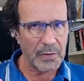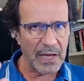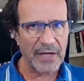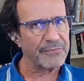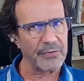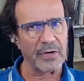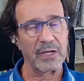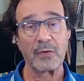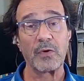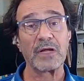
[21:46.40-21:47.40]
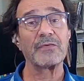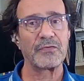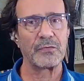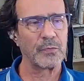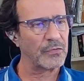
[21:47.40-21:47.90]
life threatening? Whatever the
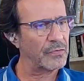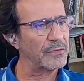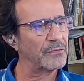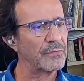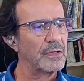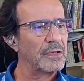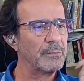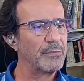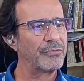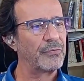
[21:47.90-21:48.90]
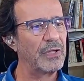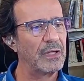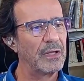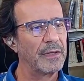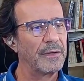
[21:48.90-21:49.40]
situation is. Number three,